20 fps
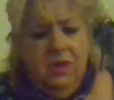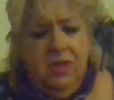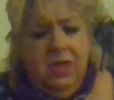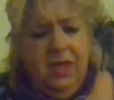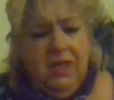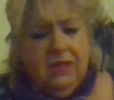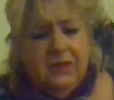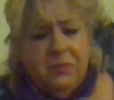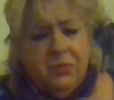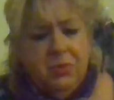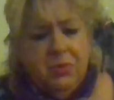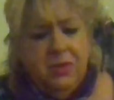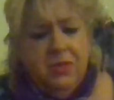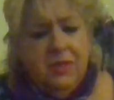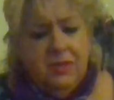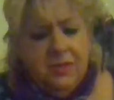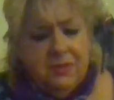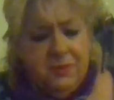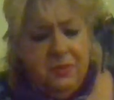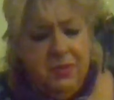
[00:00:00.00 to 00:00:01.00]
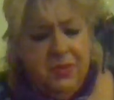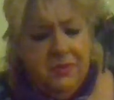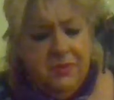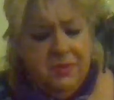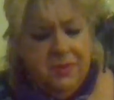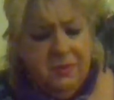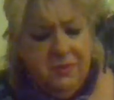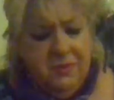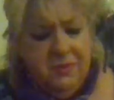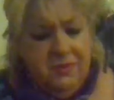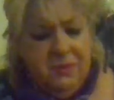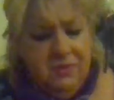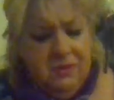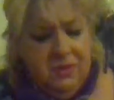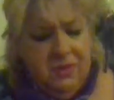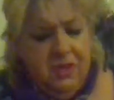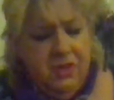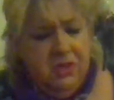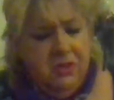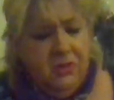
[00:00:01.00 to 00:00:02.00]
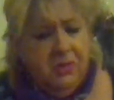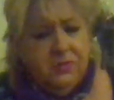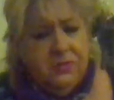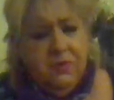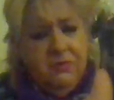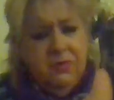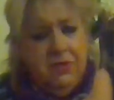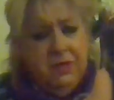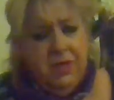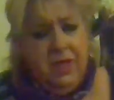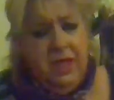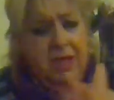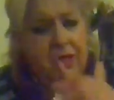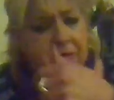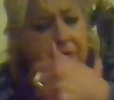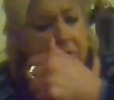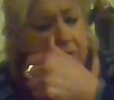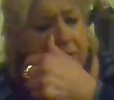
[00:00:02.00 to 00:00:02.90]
and it's pretty expensive. It's over the counter